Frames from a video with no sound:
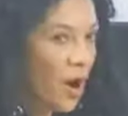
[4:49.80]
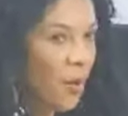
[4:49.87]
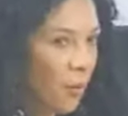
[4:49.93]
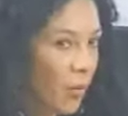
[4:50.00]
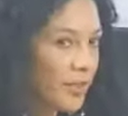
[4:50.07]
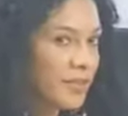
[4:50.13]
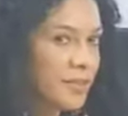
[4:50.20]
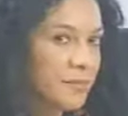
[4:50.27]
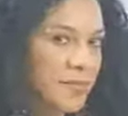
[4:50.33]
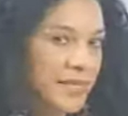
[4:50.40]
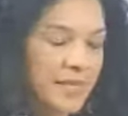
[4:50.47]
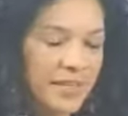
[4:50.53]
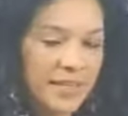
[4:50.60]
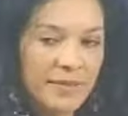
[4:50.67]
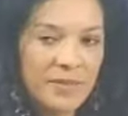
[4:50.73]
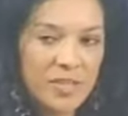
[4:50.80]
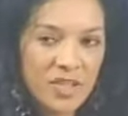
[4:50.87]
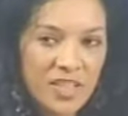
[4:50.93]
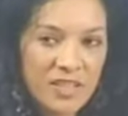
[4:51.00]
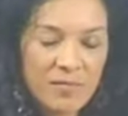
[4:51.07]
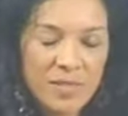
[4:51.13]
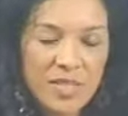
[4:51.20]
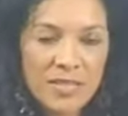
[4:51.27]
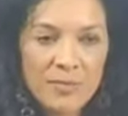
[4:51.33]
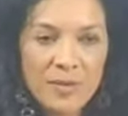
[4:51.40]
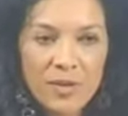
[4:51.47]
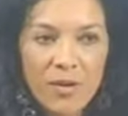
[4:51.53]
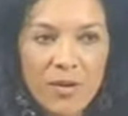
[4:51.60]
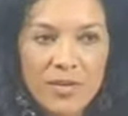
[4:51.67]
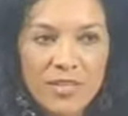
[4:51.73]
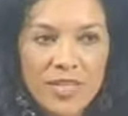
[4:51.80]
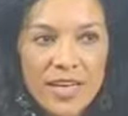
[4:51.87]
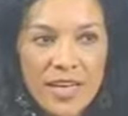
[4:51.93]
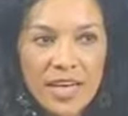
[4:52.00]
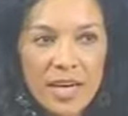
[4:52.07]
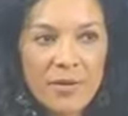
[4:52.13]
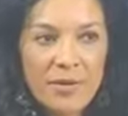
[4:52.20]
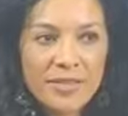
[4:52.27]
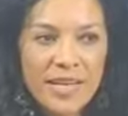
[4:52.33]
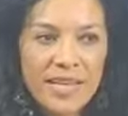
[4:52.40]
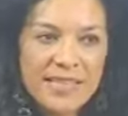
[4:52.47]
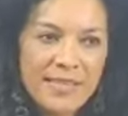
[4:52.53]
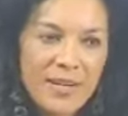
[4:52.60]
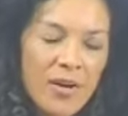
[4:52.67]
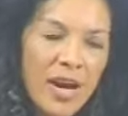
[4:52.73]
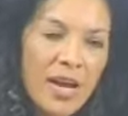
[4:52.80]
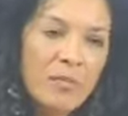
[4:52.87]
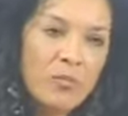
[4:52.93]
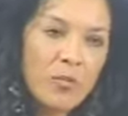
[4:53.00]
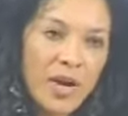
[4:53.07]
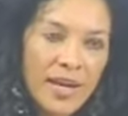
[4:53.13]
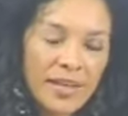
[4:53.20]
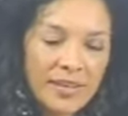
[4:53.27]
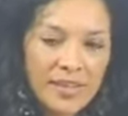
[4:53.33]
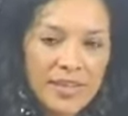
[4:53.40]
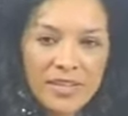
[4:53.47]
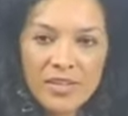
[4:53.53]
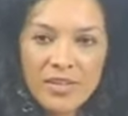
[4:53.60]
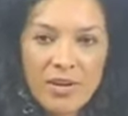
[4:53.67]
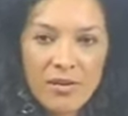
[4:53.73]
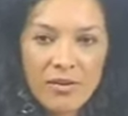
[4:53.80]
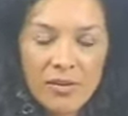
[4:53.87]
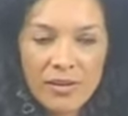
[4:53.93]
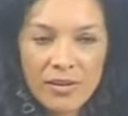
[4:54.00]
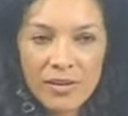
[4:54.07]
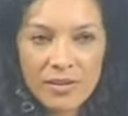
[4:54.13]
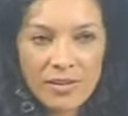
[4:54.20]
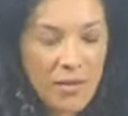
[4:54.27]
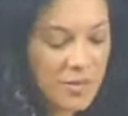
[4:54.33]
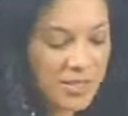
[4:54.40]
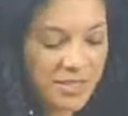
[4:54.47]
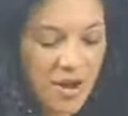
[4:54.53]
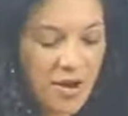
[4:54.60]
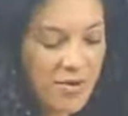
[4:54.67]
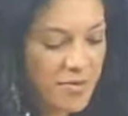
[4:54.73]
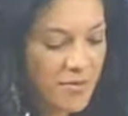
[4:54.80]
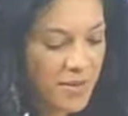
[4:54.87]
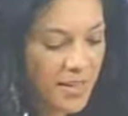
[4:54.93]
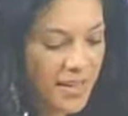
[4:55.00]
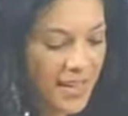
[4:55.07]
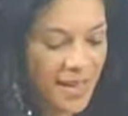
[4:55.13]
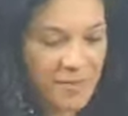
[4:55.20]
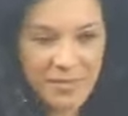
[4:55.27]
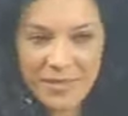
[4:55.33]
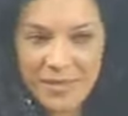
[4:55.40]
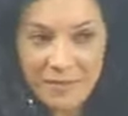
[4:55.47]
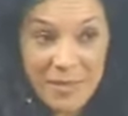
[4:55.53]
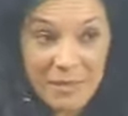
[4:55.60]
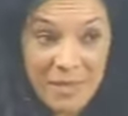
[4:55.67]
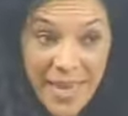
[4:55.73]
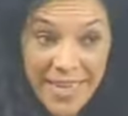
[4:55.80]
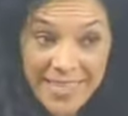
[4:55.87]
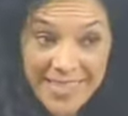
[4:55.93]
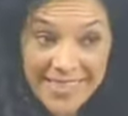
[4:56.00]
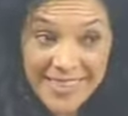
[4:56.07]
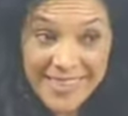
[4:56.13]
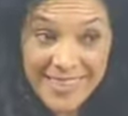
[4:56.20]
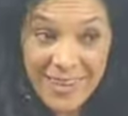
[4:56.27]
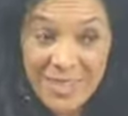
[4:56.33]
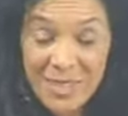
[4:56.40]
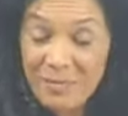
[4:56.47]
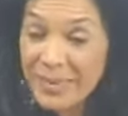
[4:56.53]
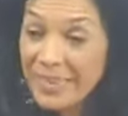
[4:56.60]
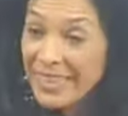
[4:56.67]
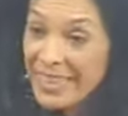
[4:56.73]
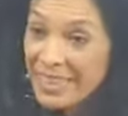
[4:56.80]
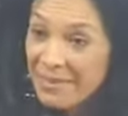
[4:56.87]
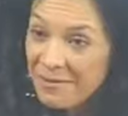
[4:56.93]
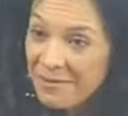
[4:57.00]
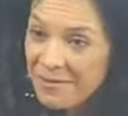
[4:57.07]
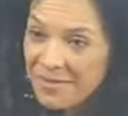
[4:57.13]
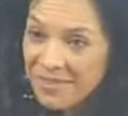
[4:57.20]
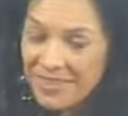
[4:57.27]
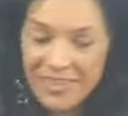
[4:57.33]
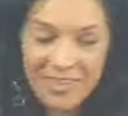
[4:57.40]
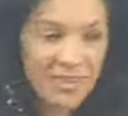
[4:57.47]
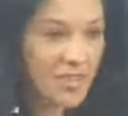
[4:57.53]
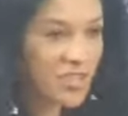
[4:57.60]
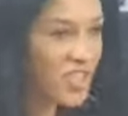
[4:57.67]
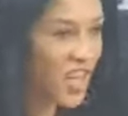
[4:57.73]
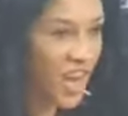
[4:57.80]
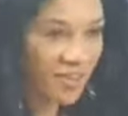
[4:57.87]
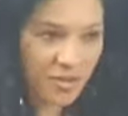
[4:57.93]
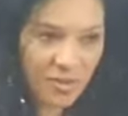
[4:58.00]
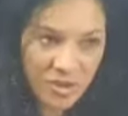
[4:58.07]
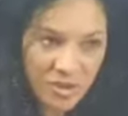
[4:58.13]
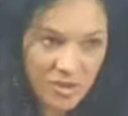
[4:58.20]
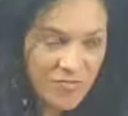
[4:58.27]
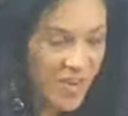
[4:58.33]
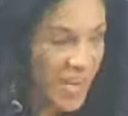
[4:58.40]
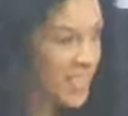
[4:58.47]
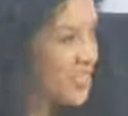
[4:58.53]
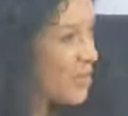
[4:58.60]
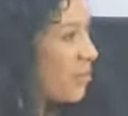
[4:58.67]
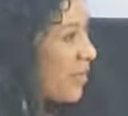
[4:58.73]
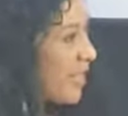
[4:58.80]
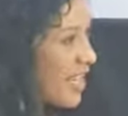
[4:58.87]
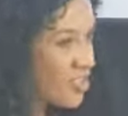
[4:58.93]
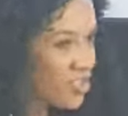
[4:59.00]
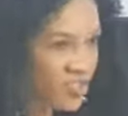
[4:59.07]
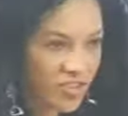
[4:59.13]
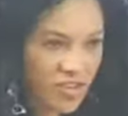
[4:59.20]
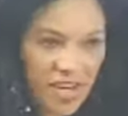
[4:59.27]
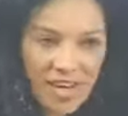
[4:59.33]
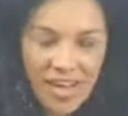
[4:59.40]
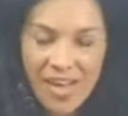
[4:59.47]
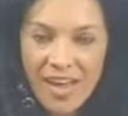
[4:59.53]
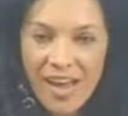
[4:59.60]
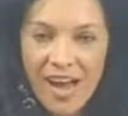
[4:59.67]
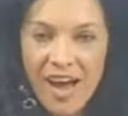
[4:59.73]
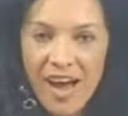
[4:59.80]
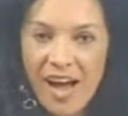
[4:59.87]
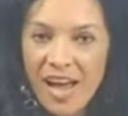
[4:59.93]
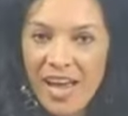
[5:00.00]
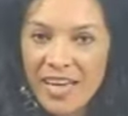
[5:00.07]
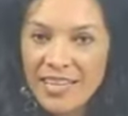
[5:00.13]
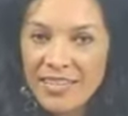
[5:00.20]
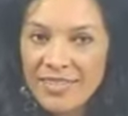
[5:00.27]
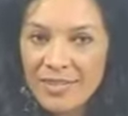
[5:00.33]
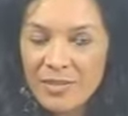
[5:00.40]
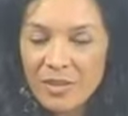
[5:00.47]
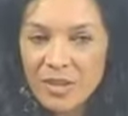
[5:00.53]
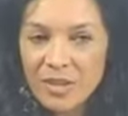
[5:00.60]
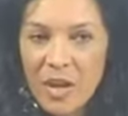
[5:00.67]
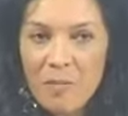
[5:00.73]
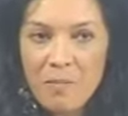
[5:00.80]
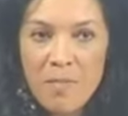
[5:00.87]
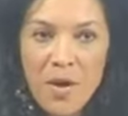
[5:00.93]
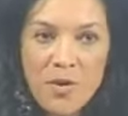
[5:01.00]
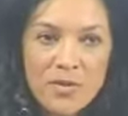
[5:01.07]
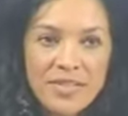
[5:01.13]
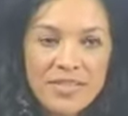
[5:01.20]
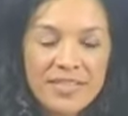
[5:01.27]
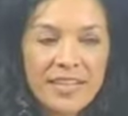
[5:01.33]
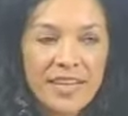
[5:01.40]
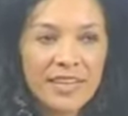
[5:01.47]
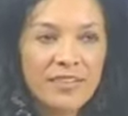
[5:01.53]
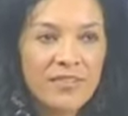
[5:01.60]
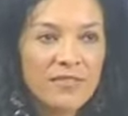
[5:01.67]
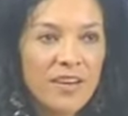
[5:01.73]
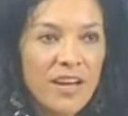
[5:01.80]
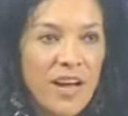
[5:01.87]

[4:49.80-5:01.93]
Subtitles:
one of the big kind of achievements, because it was at a time when, you know, there was no MTV base, it's hard to believe, you know, no Channel U, Radio 1 Extra. And, you know, most kind of